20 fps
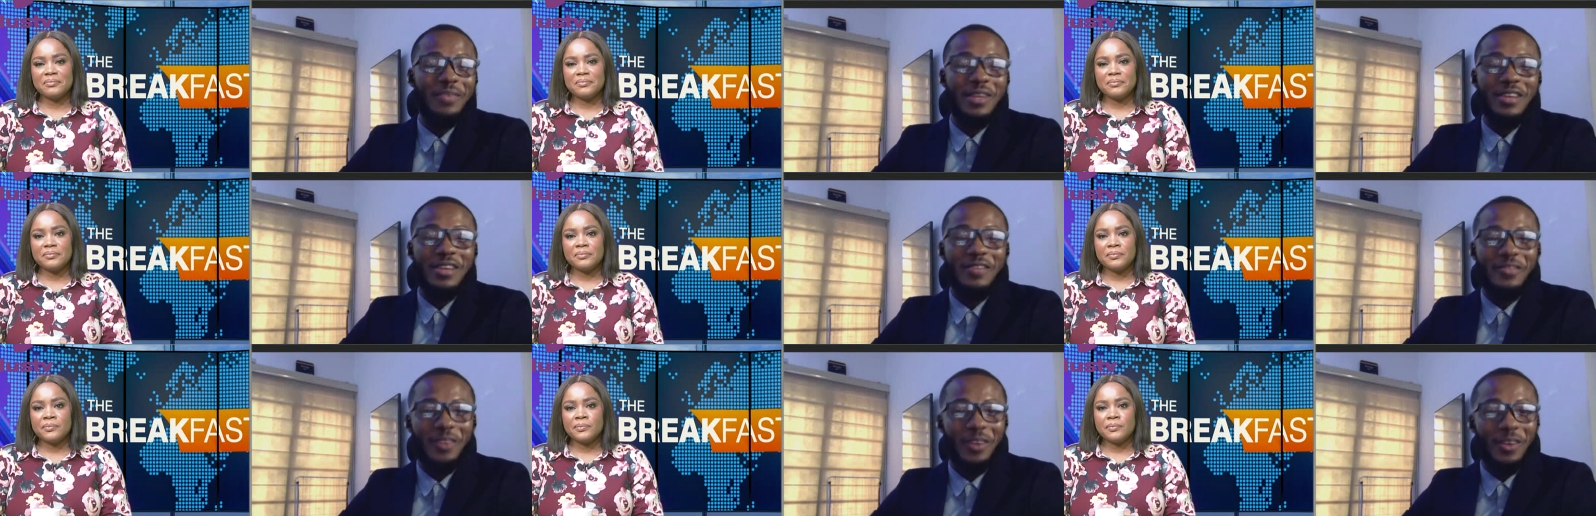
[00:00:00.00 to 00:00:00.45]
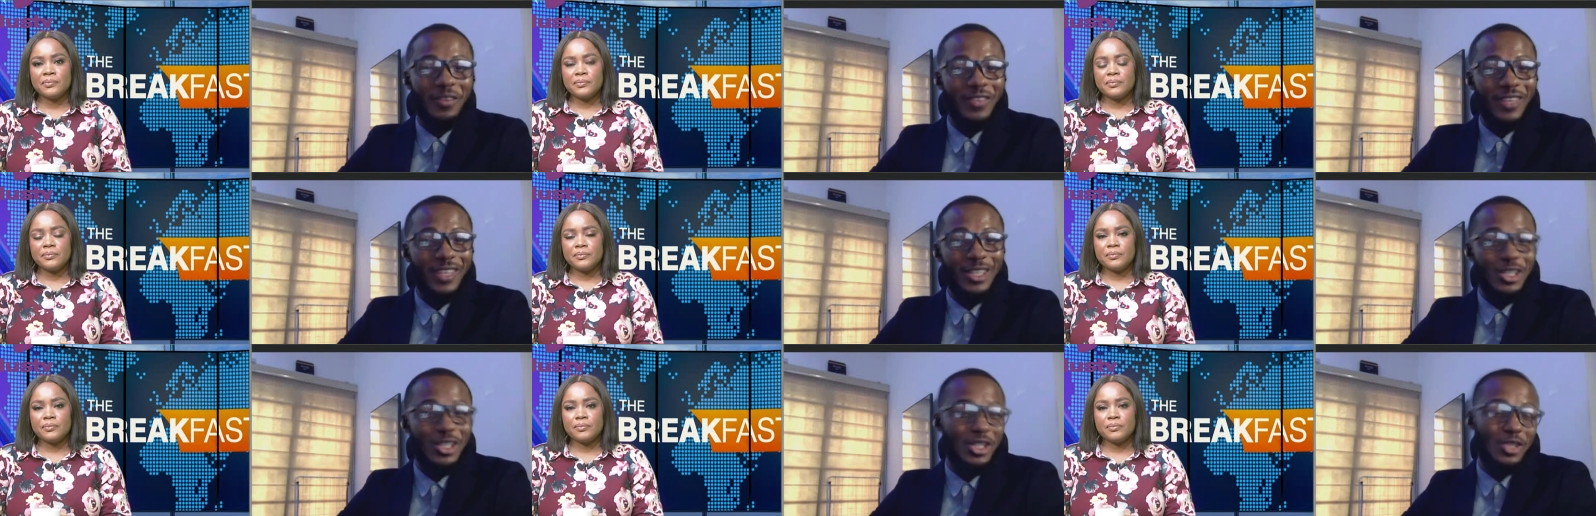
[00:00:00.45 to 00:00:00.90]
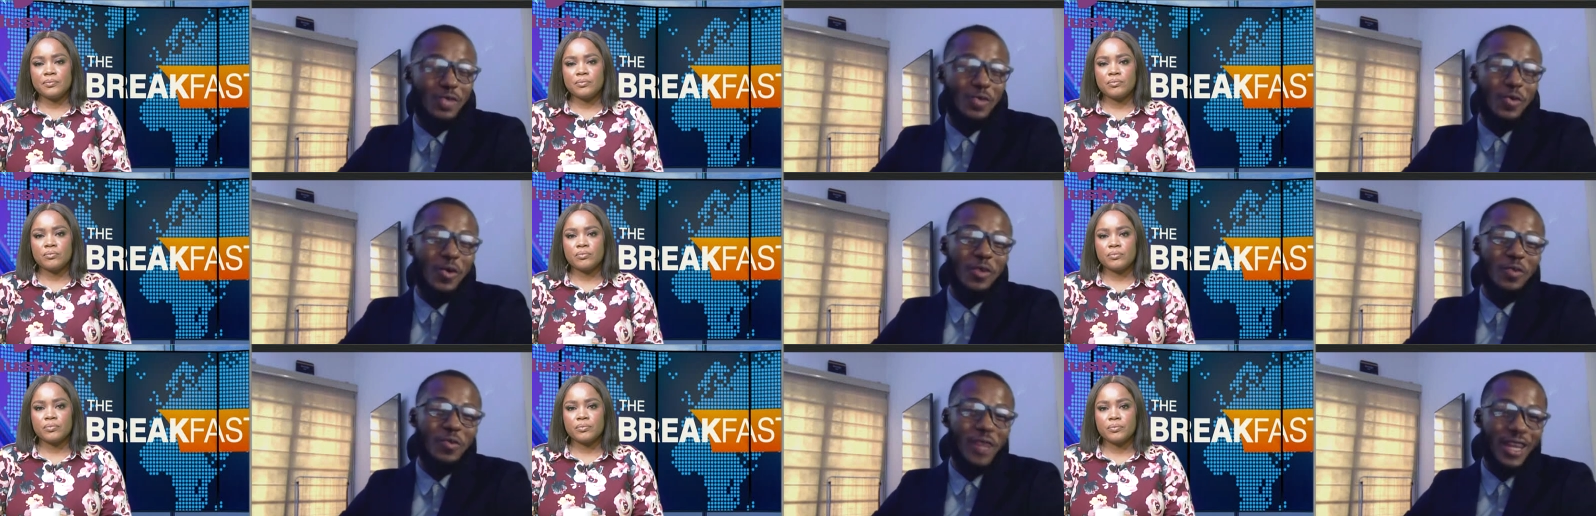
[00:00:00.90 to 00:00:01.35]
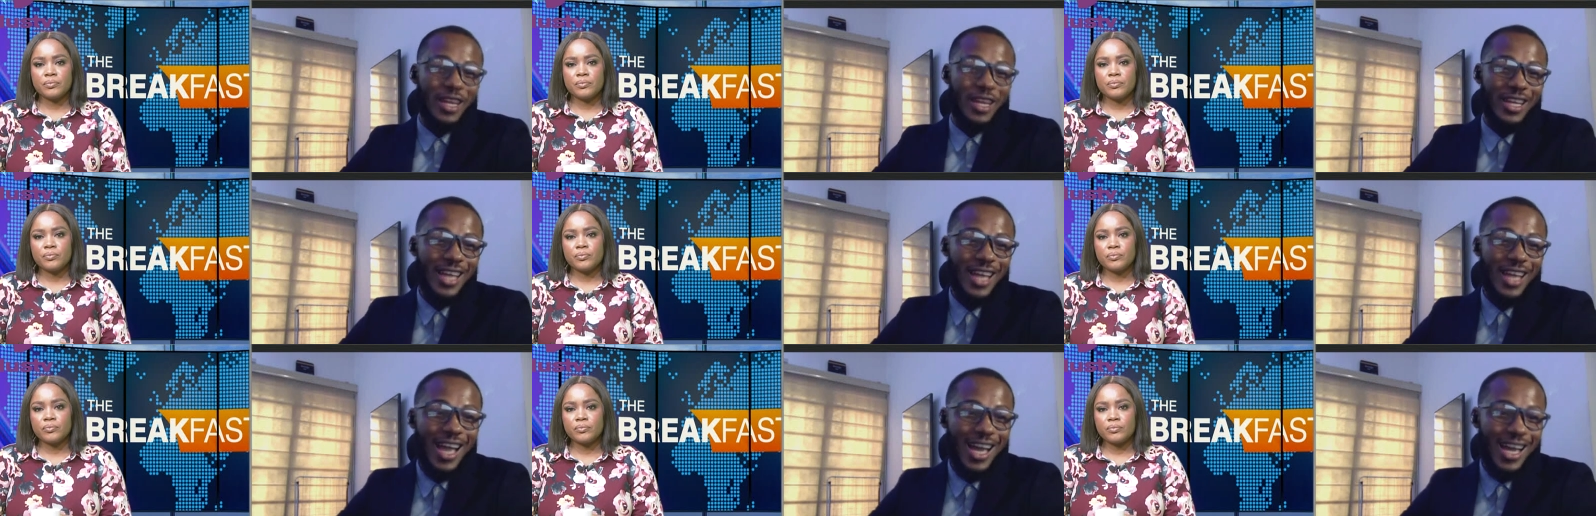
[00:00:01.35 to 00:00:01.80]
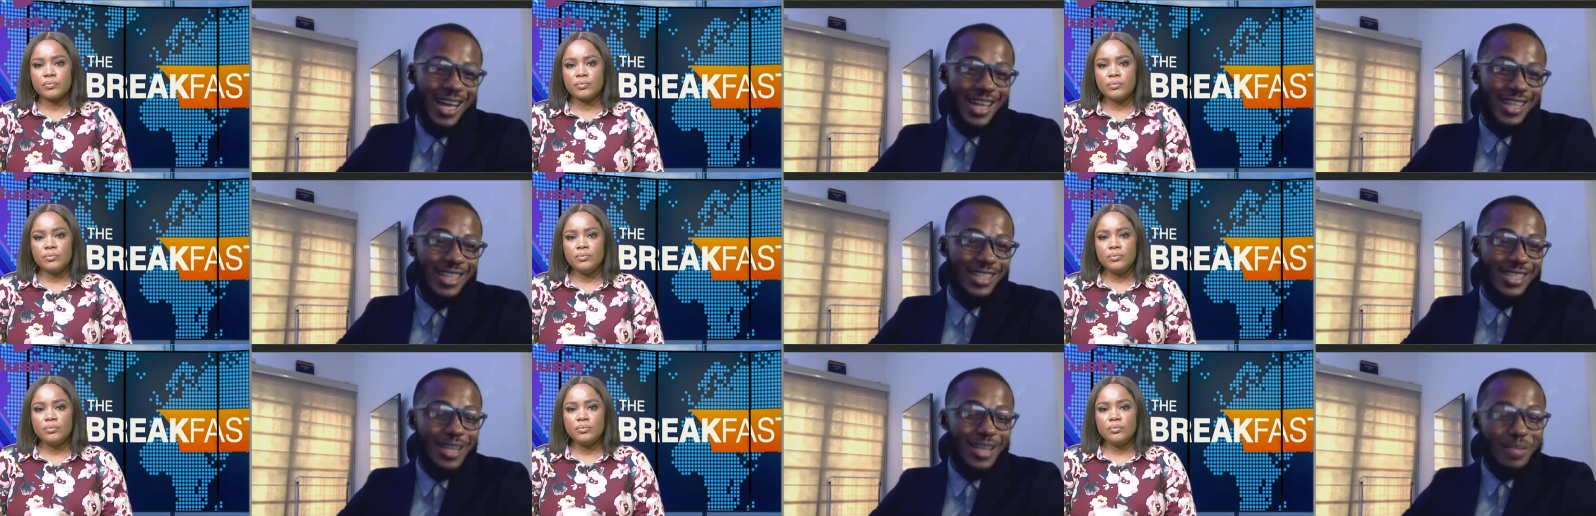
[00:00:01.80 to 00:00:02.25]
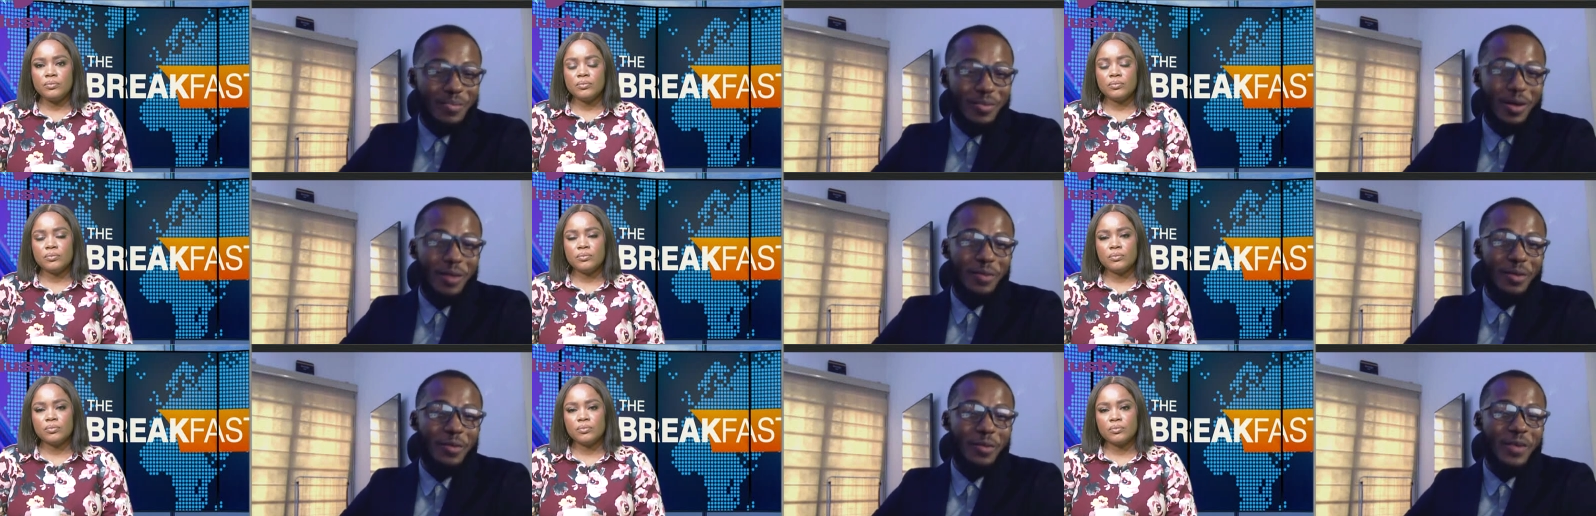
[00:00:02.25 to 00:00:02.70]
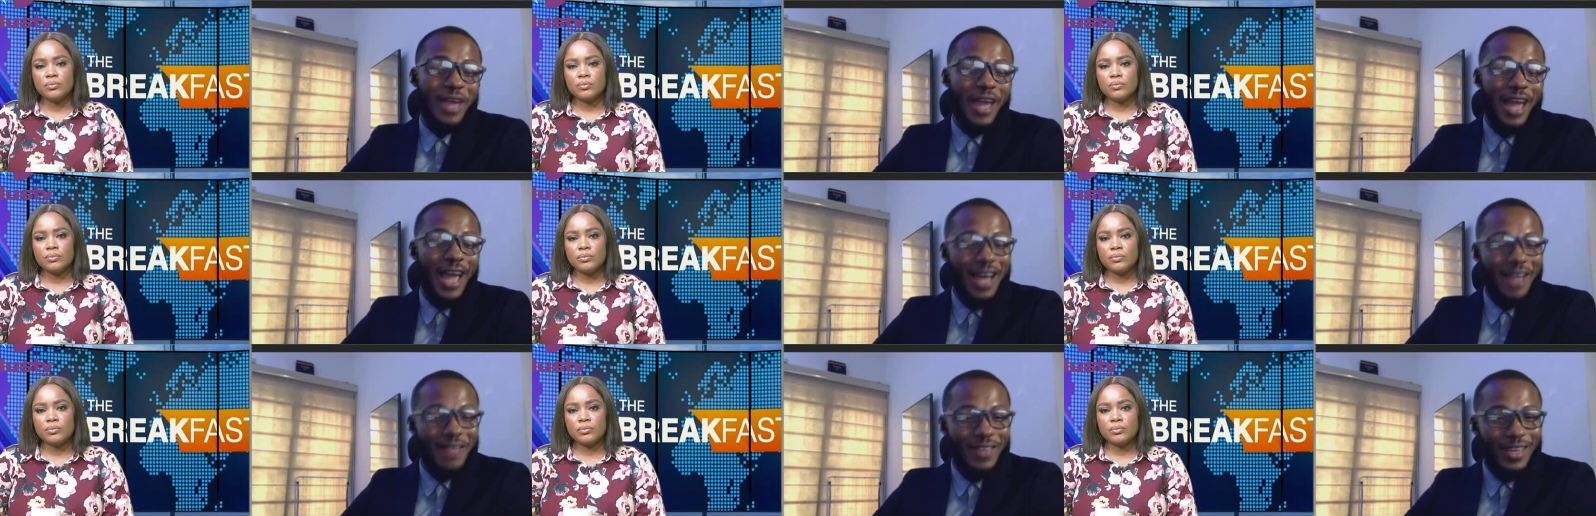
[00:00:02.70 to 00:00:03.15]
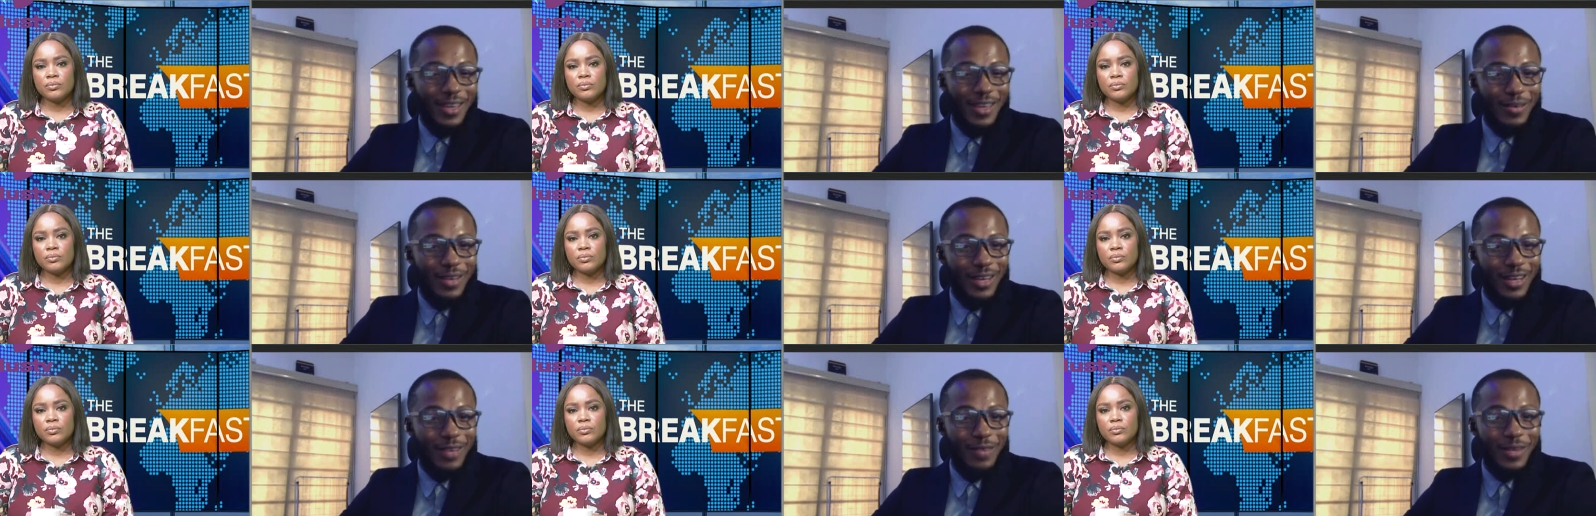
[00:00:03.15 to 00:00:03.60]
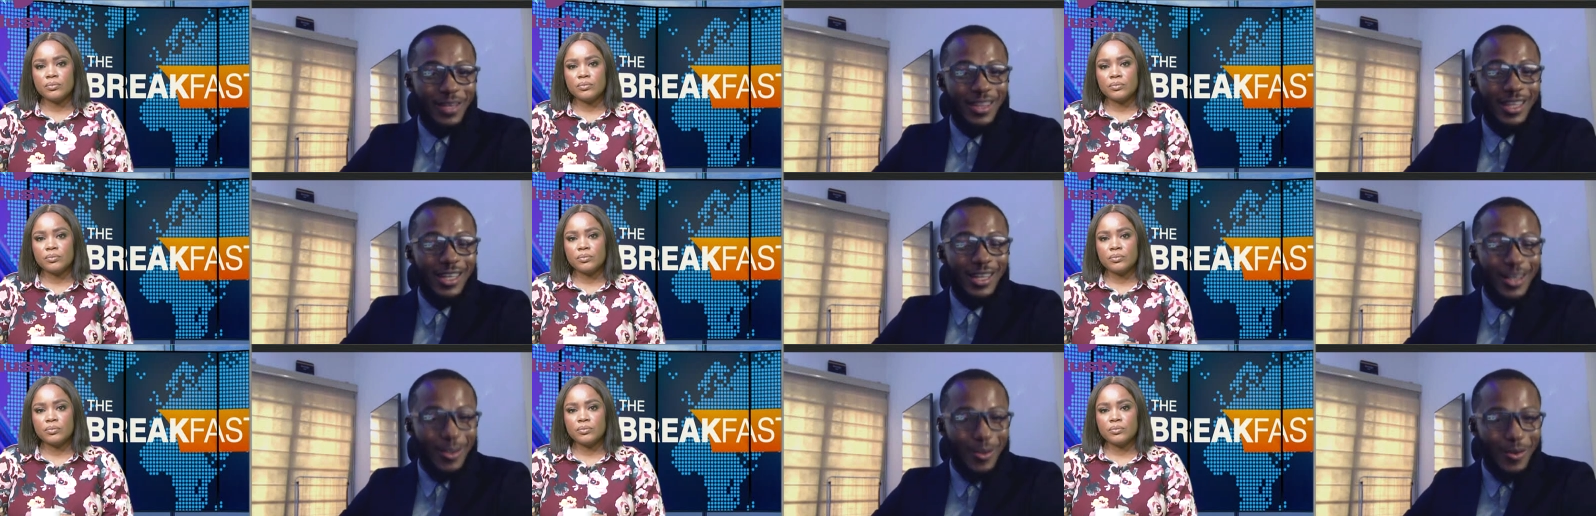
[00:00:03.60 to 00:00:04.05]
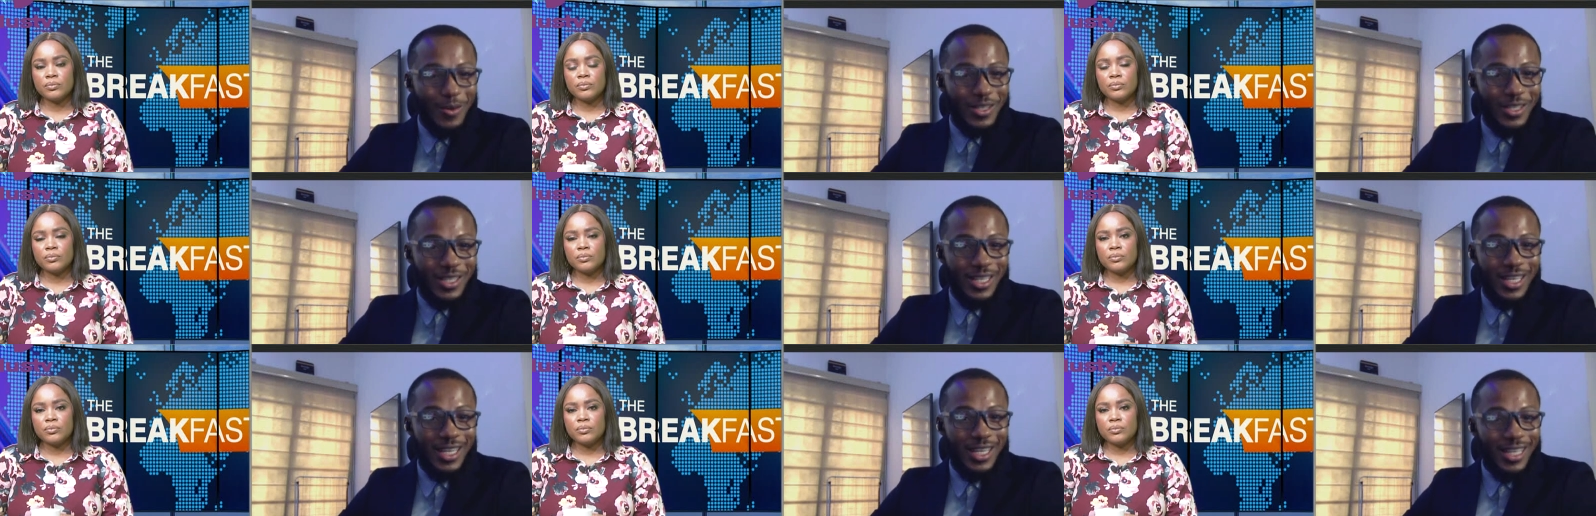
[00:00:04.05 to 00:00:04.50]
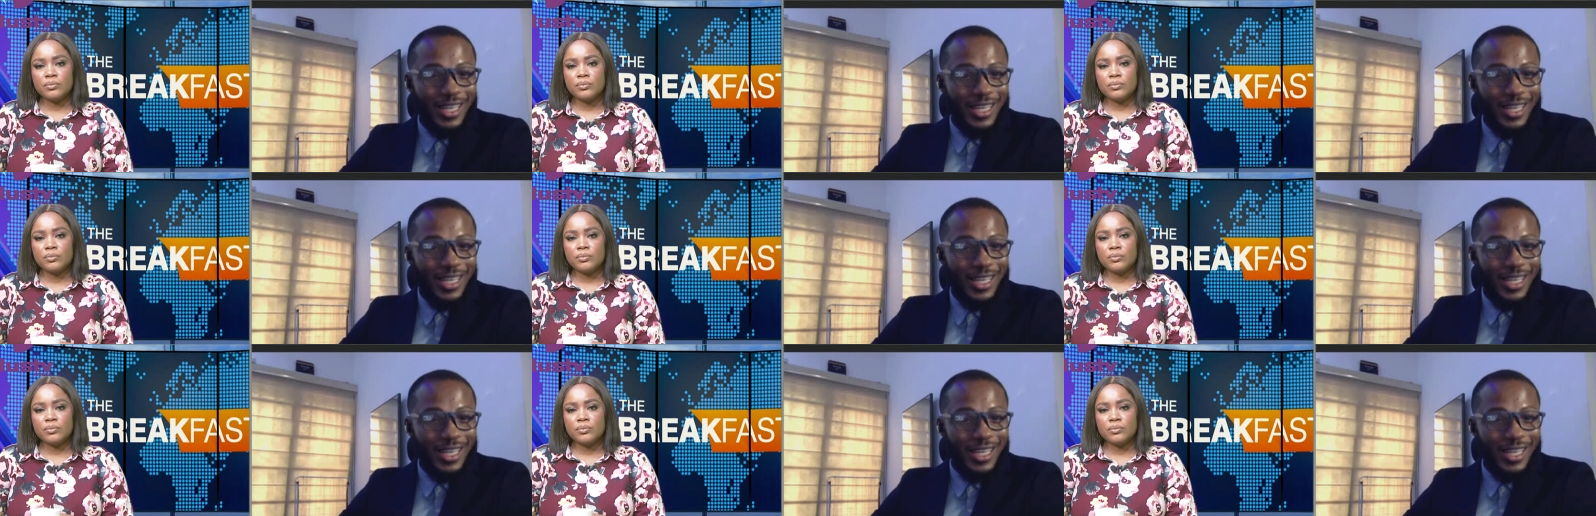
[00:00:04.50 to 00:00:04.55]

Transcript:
Speaker 1: been involved in just one week, and the same problem we are having uh, with the coach